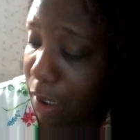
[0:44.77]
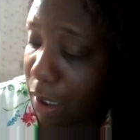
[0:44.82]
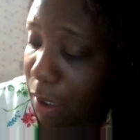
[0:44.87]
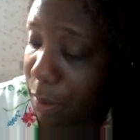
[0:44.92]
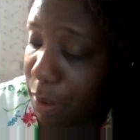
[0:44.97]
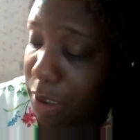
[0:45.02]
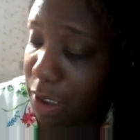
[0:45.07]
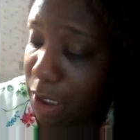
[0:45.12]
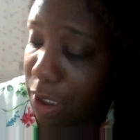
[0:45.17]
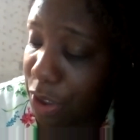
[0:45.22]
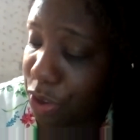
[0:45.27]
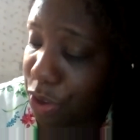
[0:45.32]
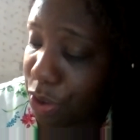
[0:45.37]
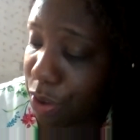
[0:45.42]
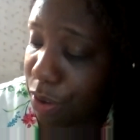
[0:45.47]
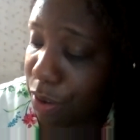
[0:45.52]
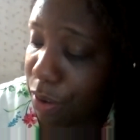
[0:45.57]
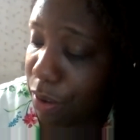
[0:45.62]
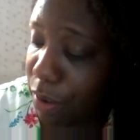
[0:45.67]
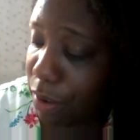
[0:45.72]
I'm a
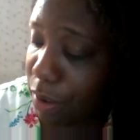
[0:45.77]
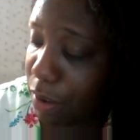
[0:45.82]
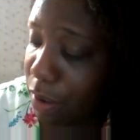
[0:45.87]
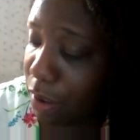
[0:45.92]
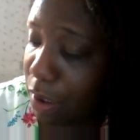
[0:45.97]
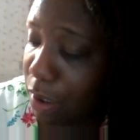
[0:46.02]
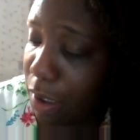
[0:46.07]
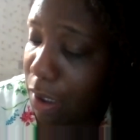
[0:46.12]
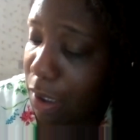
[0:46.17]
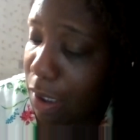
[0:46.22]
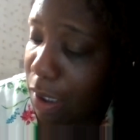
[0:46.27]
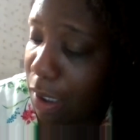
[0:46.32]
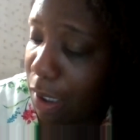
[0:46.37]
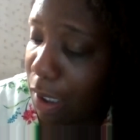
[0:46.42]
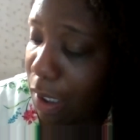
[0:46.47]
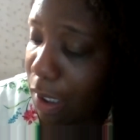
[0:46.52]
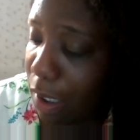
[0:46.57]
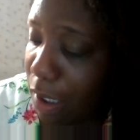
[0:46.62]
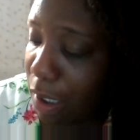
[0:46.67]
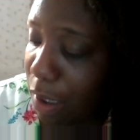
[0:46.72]
teacher,
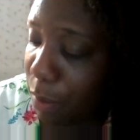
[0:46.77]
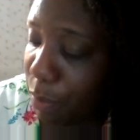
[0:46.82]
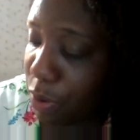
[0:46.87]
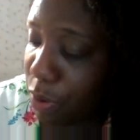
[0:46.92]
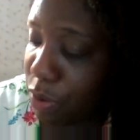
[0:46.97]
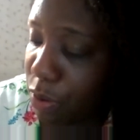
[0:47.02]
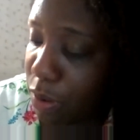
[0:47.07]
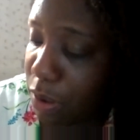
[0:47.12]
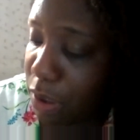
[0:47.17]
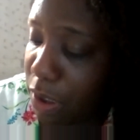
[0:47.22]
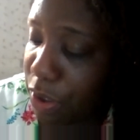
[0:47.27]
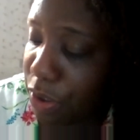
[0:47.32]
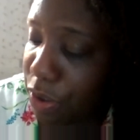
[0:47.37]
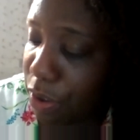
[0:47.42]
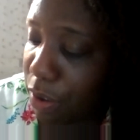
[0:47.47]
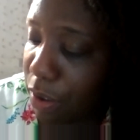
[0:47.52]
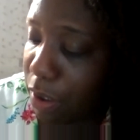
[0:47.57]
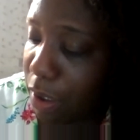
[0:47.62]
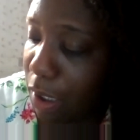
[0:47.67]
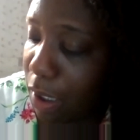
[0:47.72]
a preschool
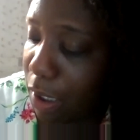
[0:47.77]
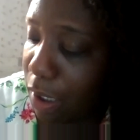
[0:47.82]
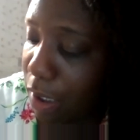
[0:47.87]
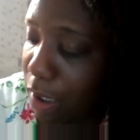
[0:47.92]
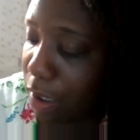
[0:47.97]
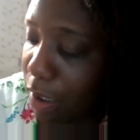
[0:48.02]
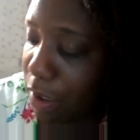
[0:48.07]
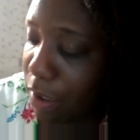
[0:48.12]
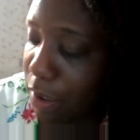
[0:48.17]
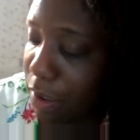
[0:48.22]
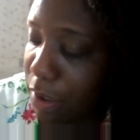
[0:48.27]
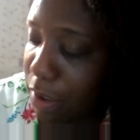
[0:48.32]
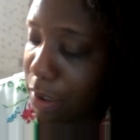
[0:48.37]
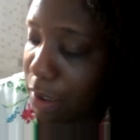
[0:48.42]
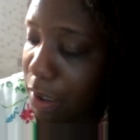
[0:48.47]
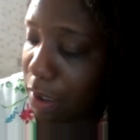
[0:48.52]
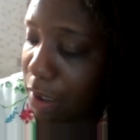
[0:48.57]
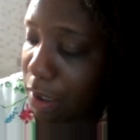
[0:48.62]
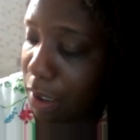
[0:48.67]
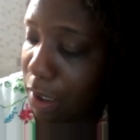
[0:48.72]
teacher, and
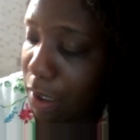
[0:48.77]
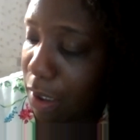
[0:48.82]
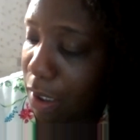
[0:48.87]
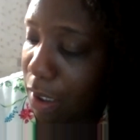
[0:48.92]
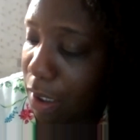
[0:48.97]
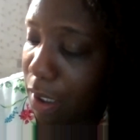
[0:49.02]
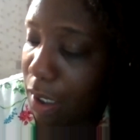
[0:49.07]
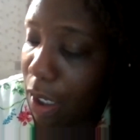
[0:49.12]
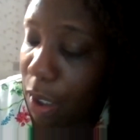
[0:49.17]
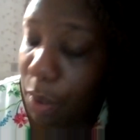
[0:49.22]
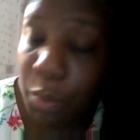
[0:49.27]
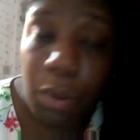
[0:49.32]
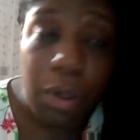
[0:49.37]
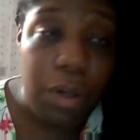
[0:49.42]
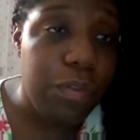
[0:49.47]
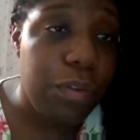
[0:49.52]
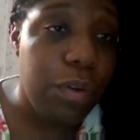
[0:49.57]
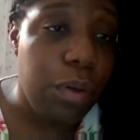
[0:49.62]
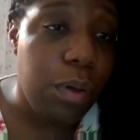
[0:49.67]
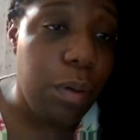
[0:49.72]
I work
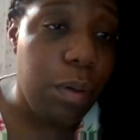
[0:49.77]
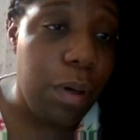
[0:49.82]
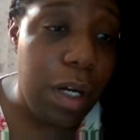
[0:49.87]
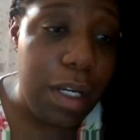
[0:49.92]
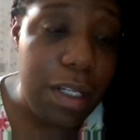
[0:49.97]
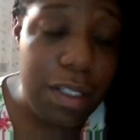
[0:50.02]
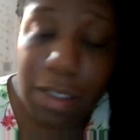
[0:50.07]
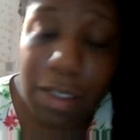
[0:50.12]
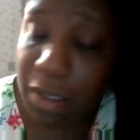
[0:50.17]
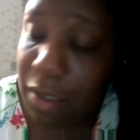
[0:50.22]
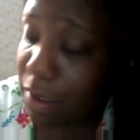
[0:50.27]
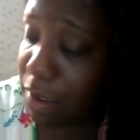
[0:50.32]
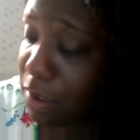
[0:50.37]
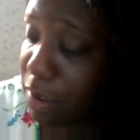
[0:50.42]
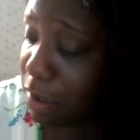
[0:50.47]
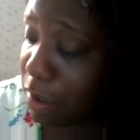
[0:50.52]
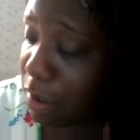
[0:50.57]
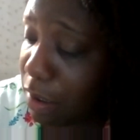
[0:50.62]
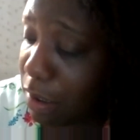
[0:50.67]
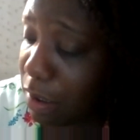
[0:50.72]
for Horizons
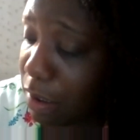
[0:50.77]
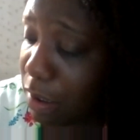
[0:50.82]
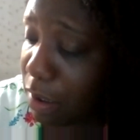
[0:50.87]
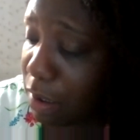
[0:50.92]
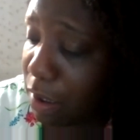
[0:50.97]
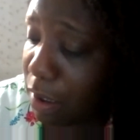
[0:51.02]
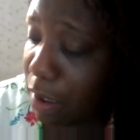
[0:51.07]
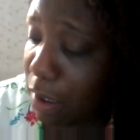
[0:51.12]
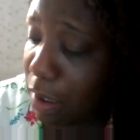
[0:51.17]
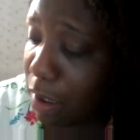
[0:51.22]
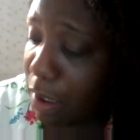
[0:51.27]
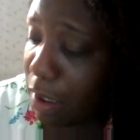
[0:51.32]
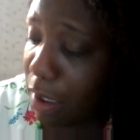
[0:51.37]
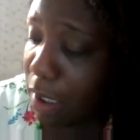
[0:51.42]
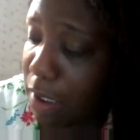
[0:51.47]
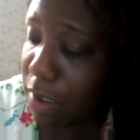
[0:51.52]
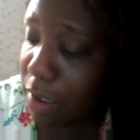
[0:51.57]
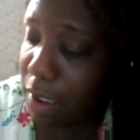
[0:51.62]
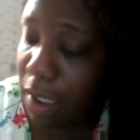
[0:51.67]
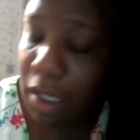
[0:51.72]

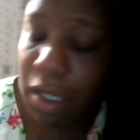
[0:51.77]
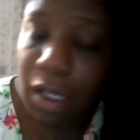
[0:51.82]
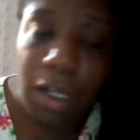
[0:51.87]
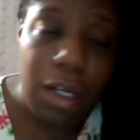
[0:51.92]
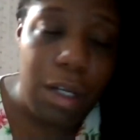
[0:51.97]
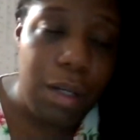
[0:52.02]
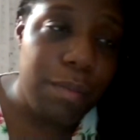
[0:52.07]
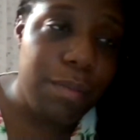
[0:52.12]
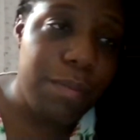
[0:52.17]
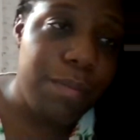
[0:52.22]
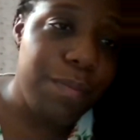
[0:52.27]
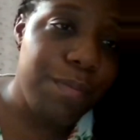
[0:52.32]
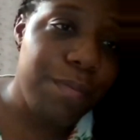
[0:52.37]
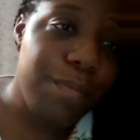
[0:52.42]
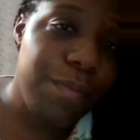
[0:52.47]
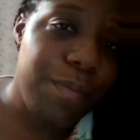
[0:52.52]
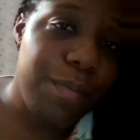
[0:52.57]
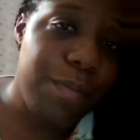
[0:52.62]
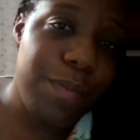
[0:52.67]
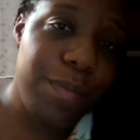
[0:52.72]
as a,
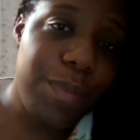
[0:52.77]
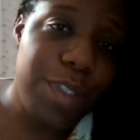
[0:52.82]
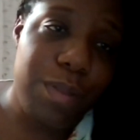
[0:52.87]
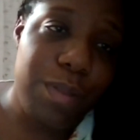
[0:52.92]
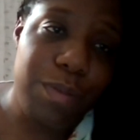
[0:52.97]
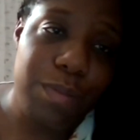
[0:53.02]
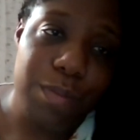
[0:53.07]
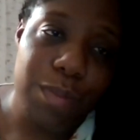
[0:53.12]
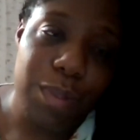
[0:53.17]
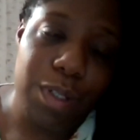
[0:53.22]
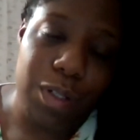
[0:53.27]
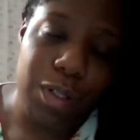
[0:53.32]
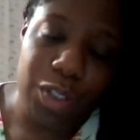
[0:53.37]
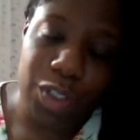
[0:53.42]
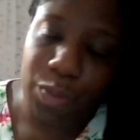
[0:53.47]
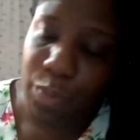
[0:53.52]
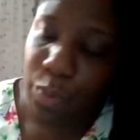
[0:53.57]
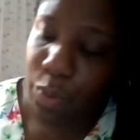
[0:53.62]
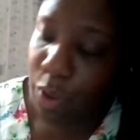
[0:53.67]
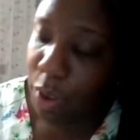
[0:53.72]

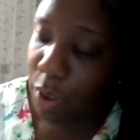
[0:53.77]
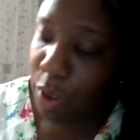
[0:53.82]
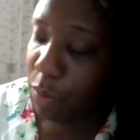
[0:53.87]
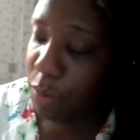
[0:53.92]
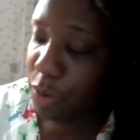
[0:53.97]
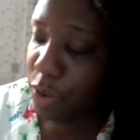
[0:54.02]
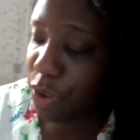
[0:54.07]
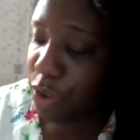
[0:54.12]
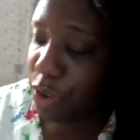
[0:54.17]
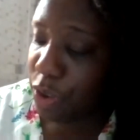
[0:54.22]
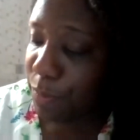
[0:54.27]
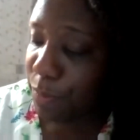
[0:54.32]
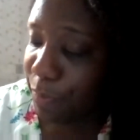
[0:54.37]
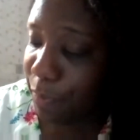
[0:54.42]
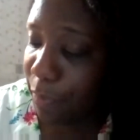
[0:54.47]
sport coach.